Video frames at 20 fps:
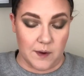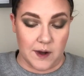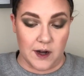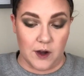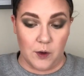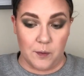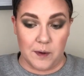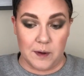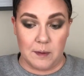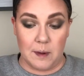when you're
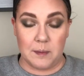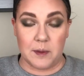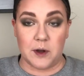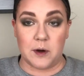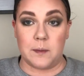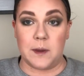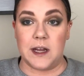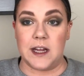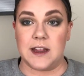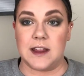doing this
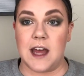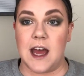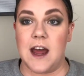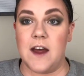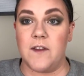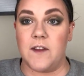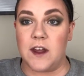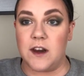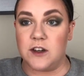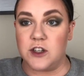dark of a
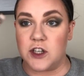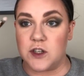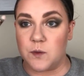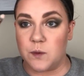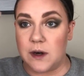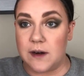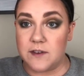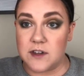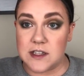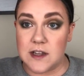smoky eye,
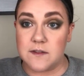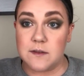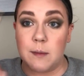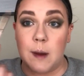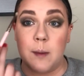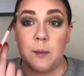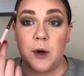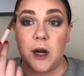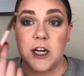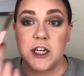you don't
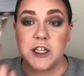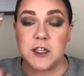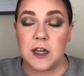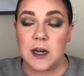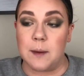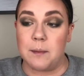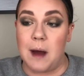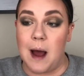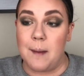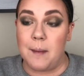want it to totally
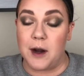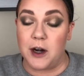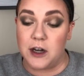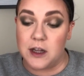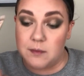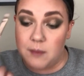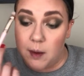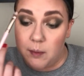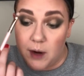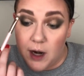close off
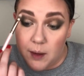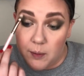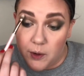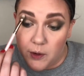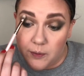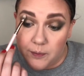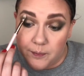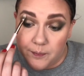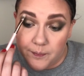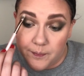your eyes, so
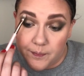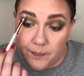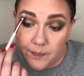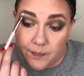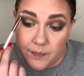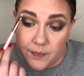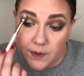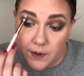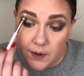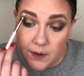you kind of want to
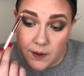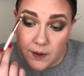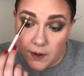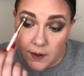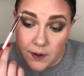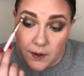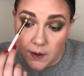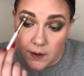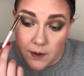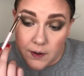open them up a little
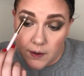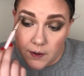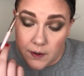bit like that.